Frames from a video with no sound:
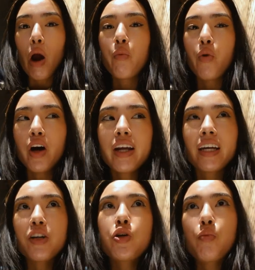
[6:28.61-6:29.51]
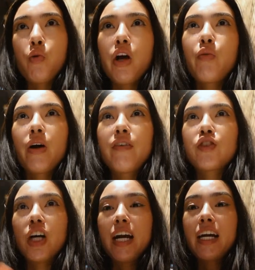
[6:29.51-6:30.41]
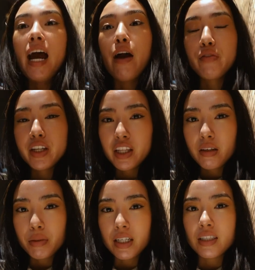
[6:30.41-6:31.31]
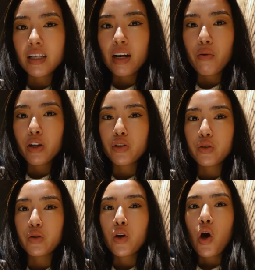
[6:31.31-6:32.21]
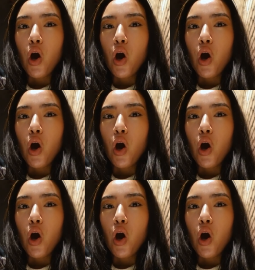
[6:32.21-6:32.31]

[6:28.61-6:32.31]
I want to get to a point where I've tried everything, because then I want to do